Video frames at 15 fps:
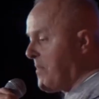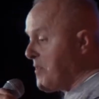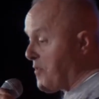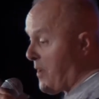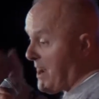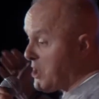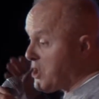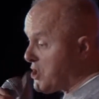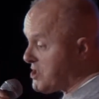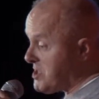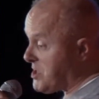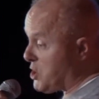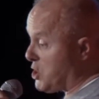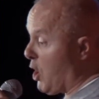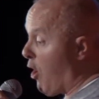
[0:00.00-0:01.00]

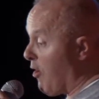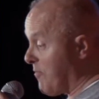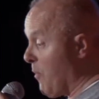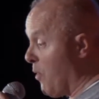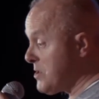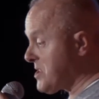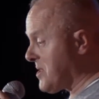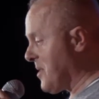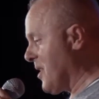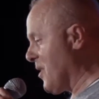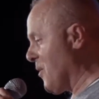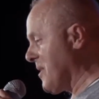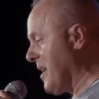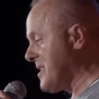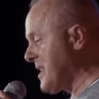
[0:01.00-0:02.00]
French show off most in
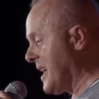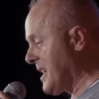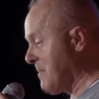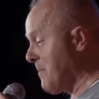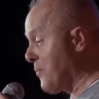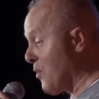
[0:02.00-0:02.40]
their online dating